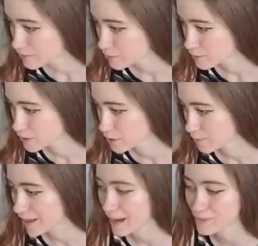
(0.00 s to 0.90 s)
If you're reading your
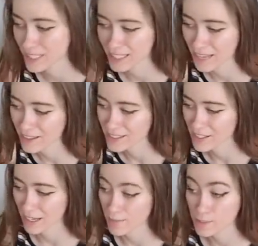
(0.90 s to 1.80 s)
breath. I would say, yeah, that's the
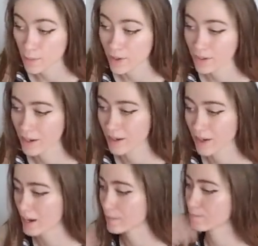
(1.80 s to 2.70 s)
thing. I'm spoiled.
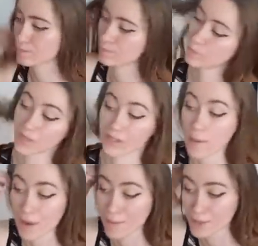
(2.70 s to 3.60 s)
I will
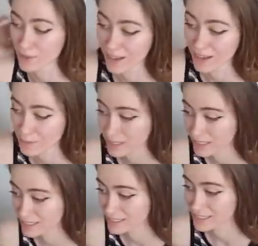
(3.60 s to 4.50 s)
not promise you that
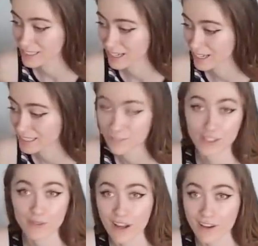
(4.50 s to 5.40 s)
because I
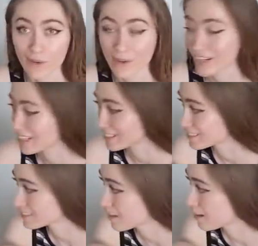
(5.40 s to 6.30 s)
definitely do not know what it is.